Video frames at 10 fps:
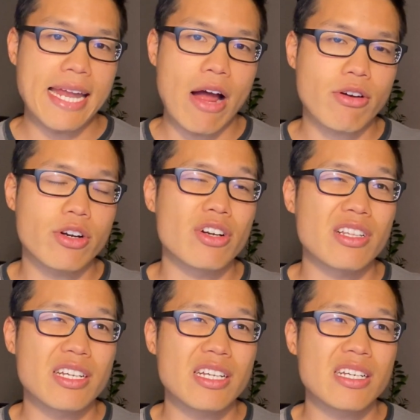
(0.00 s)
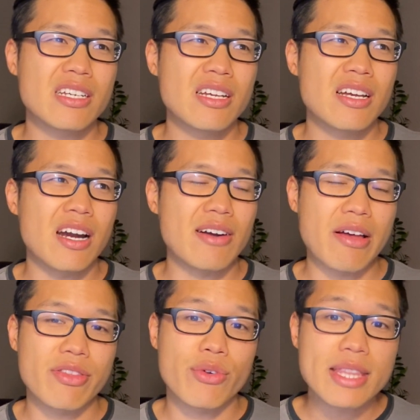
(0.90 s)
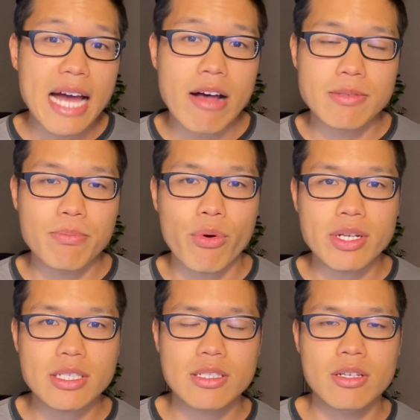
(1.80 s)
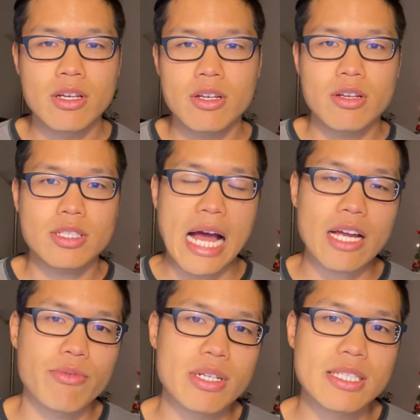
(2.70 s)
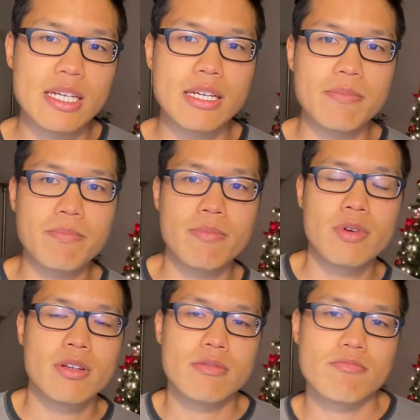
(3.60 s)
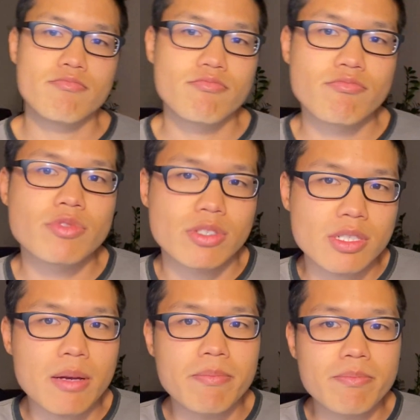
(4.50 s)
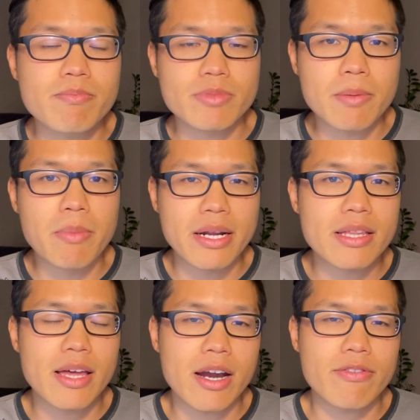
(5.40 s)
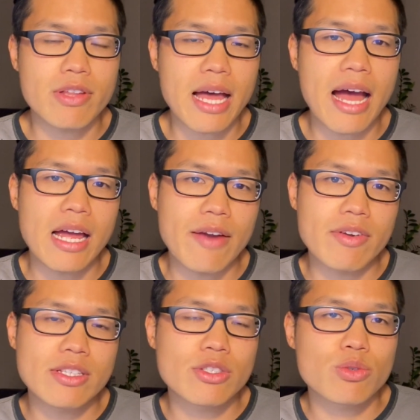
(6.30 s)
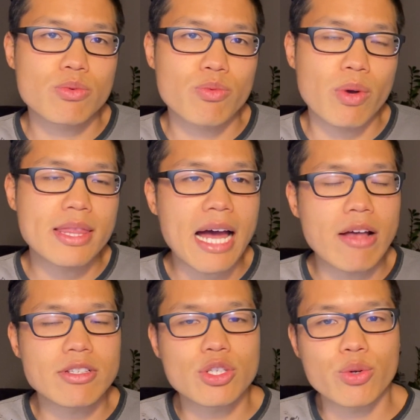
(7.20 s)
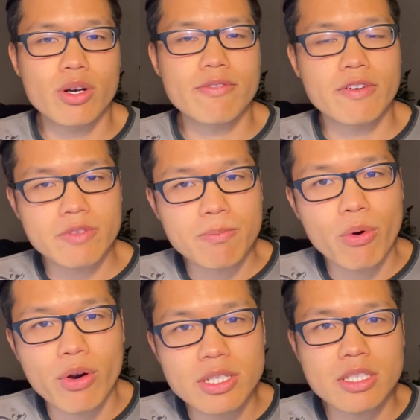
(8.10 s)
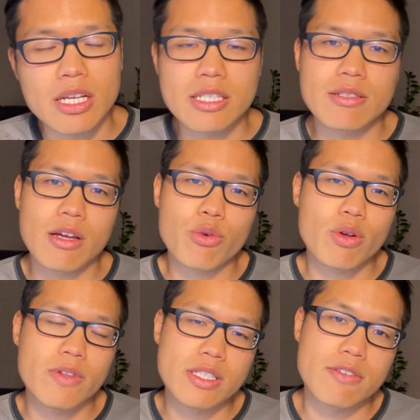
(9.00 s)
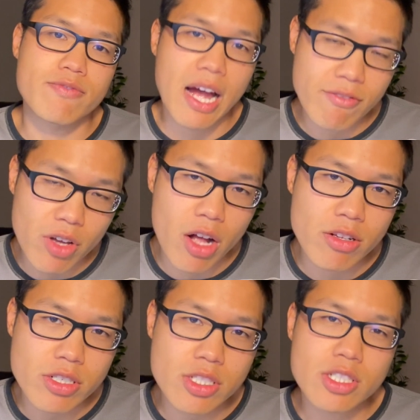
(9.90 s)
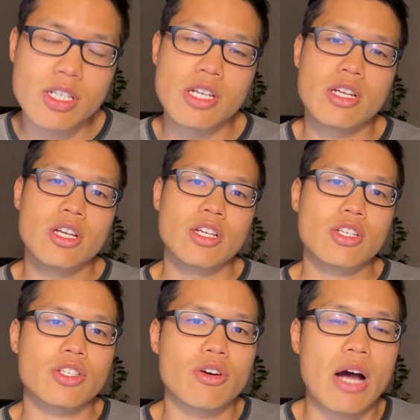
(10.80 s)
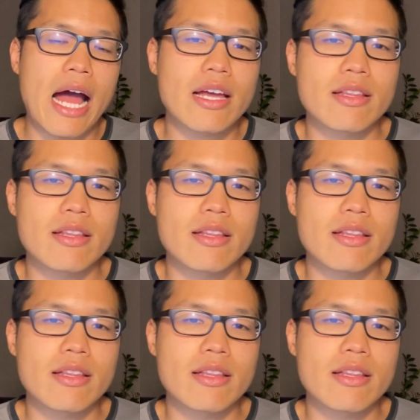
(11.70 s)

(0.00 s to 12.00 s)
currently around 3,000 points. So I can redeem some money there for that. Every 1,250 points is equivalent to $5. So I